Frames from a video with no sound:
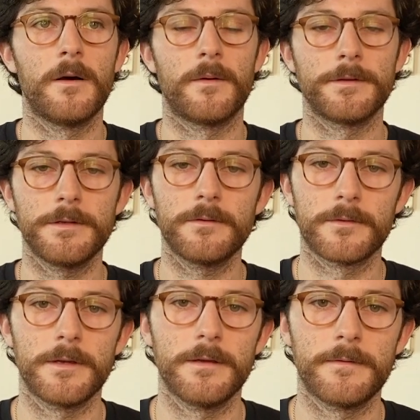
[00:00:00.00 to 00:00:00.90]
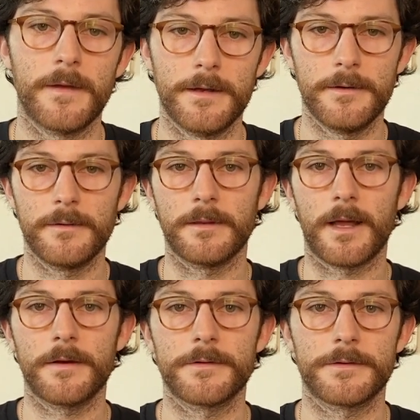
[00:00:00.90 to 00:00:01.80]
Once you grieve and you
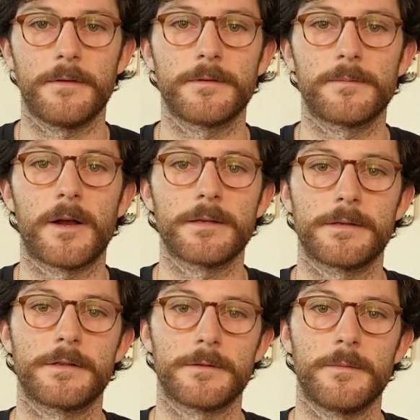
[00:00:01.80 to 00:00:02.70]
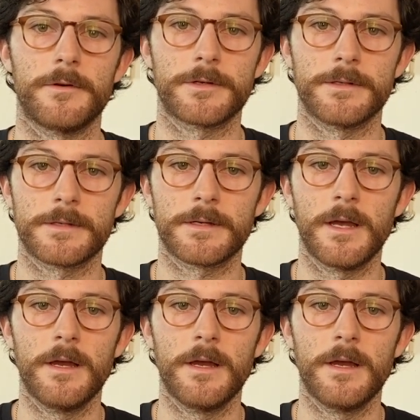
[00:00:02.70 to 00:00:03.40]
allow yourself to process those emotions,